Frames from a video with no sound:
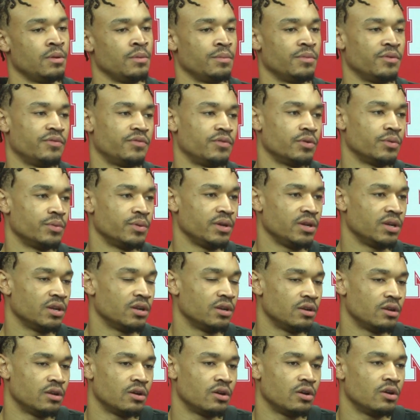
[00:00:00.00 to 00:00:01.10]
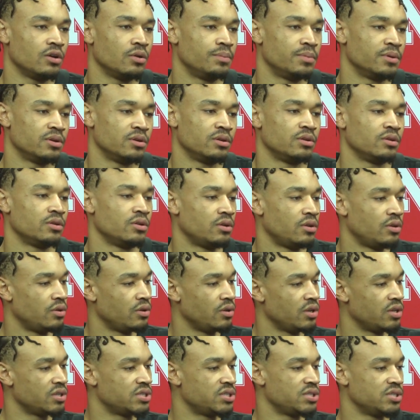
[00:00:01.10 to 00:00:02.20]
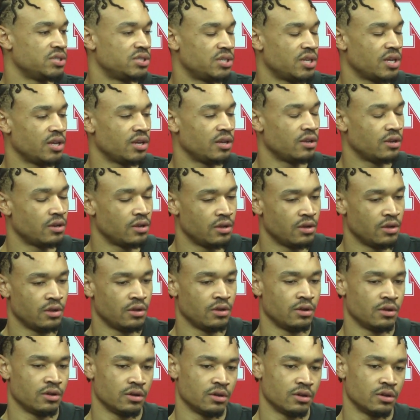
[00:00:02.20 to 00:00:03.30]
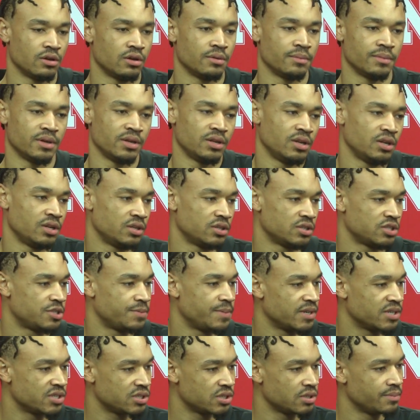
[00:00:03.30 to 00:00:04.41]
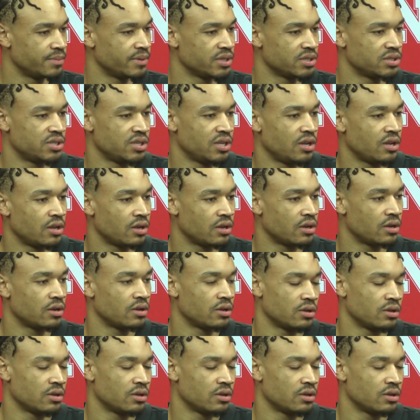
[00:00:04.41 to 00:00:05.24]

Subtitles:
before we get into Auburn and NC State, and then especially Big Ten.